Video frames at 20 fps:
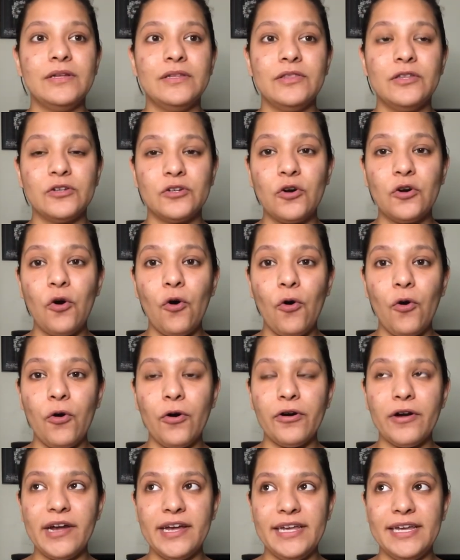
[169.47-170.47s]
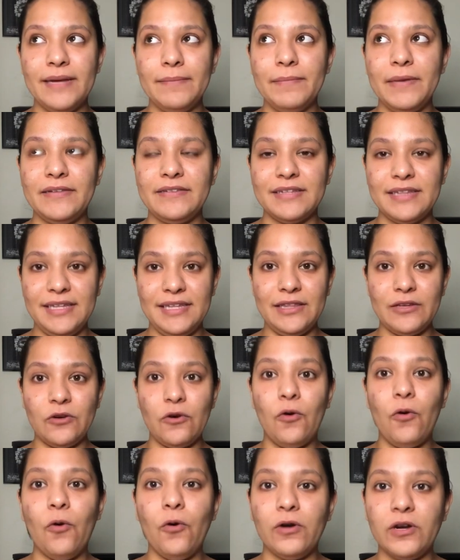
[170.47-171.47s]
The core I am, basically the
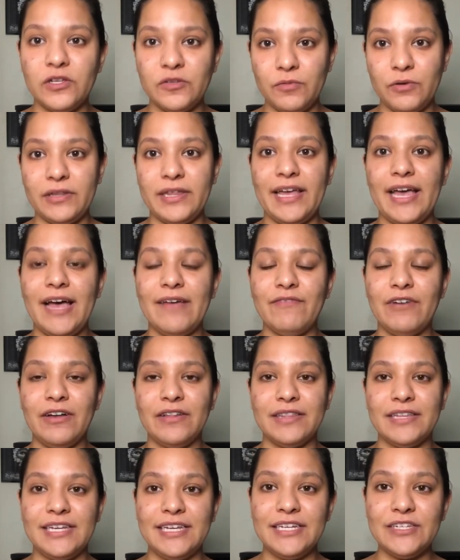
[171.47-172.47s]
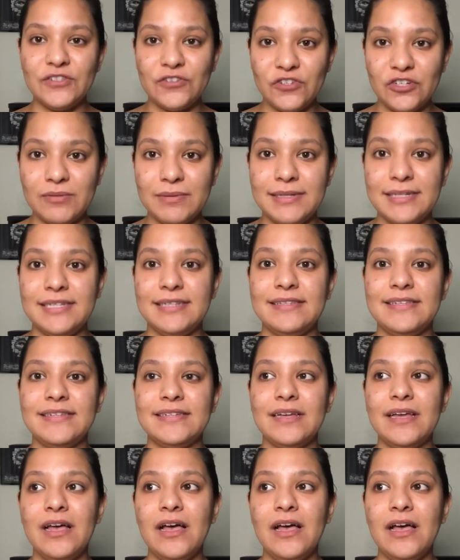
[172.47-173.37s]
core is where they have all the instruments,